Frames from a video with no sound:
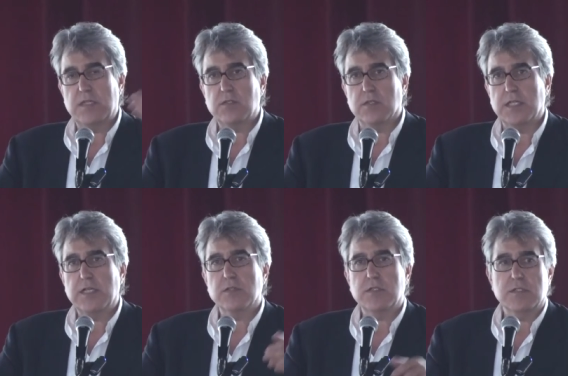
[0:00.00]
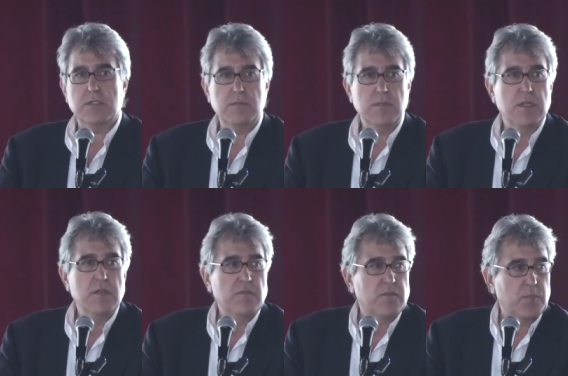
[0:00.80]
into the legal system
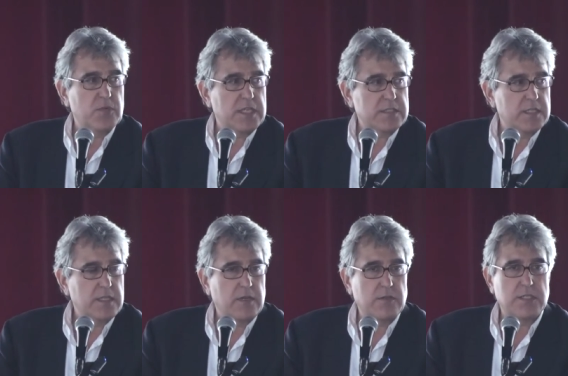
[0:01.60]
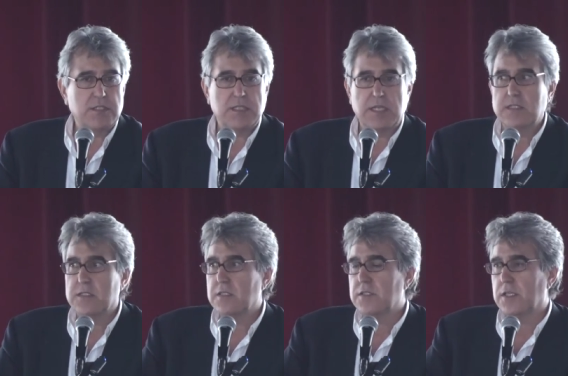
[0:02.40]
for protecting heritage sites
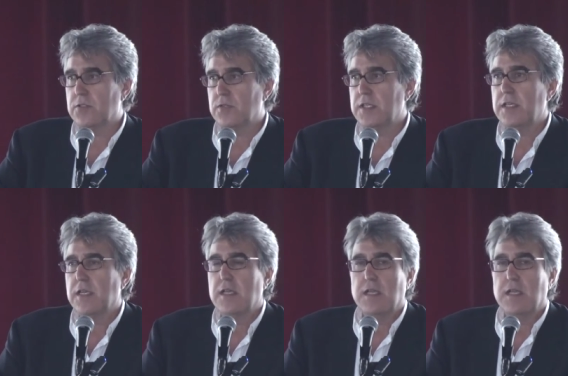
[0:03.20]
in this country,